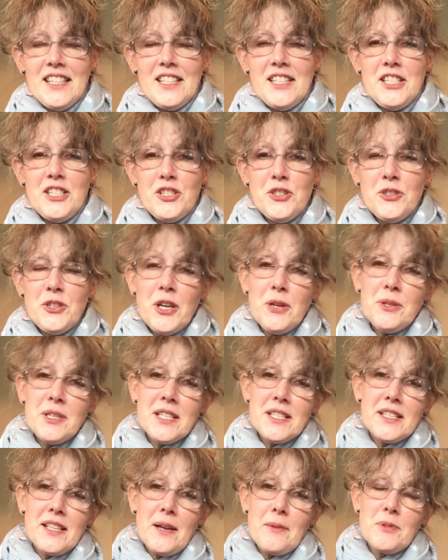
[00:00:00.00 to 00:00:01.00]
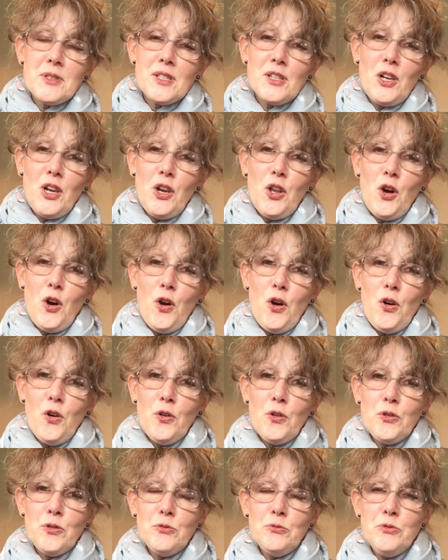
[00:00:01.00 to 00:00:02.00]
Did you notice there was a
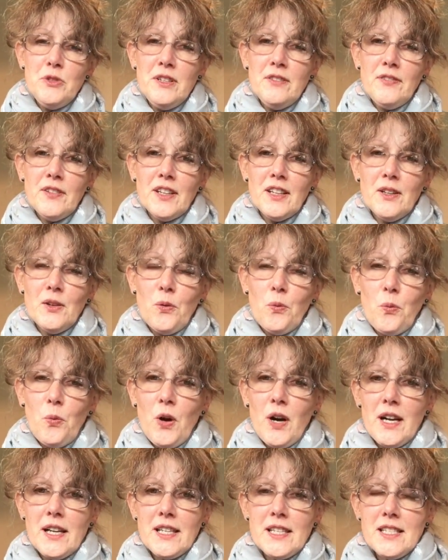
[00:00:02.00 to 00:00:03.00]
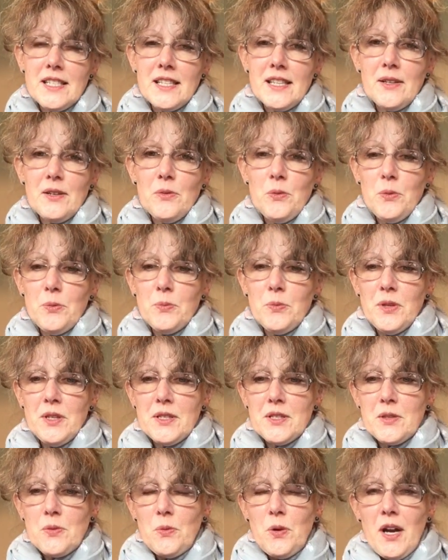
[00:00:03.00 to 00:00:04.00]
long river winding
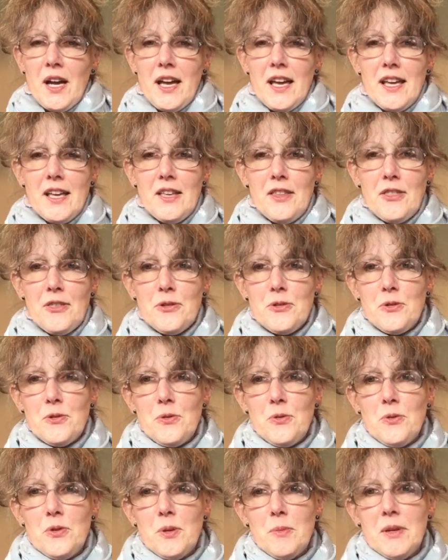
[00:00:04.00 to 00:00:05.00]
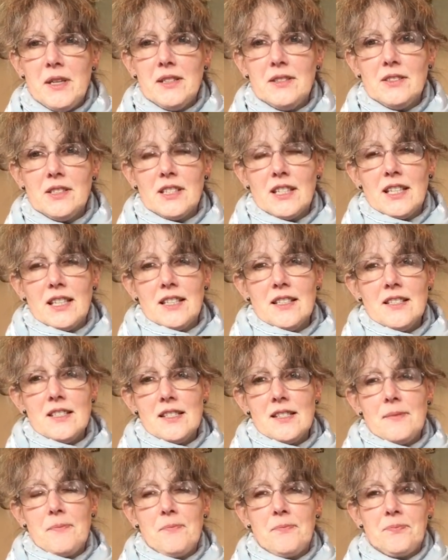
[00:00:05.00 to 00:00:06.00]
its way through the buildings?